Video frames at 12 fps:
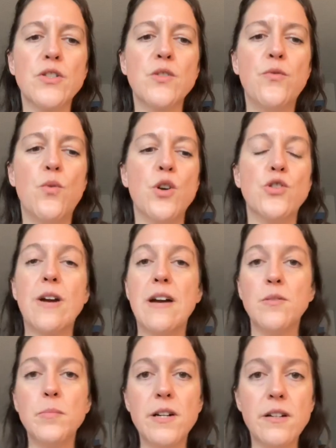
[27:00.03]
for
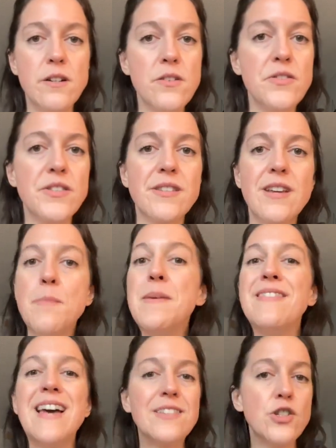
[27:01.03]
travel bloggers. I
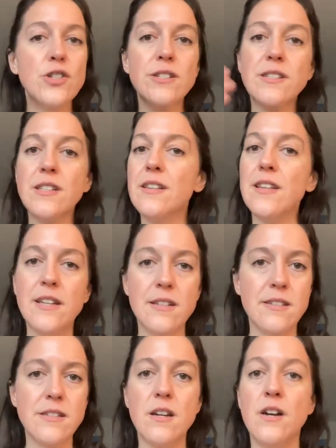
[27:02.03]
mean, that's just a
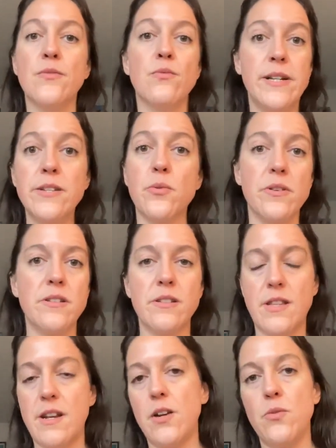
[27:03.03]
list of resources
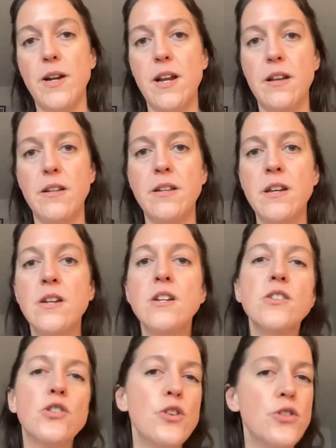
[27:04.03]
that I created.
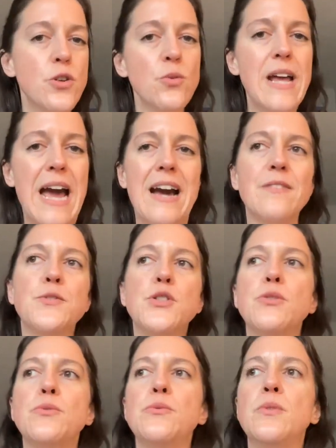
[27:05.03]
So you don't have
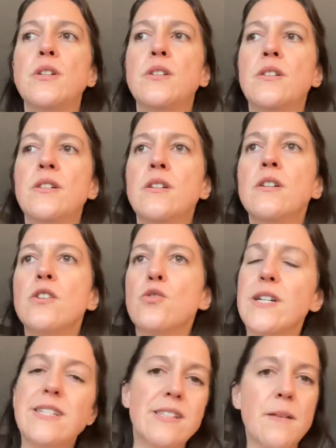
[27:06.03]
to
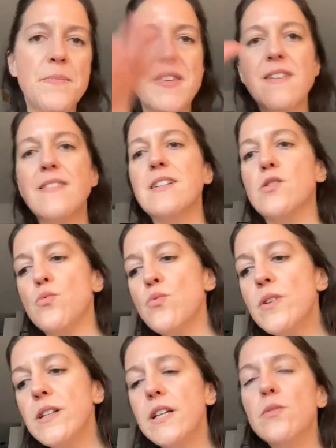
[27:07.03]
create something that's
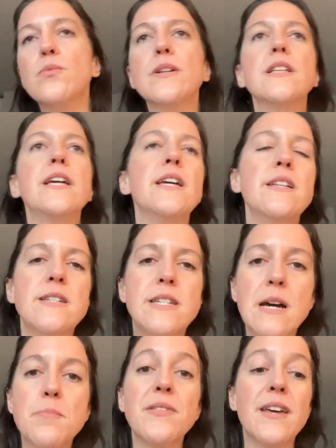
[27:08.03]
really in
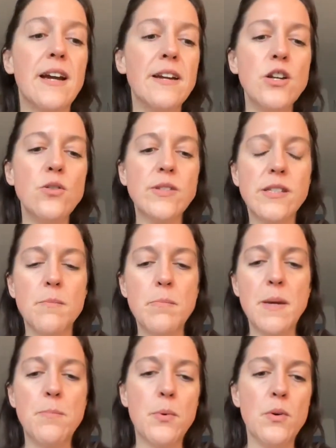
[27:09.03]
depth. Like I know some
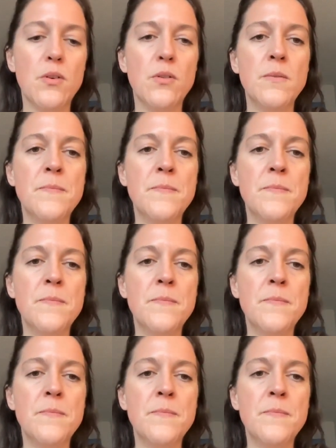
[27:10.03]
people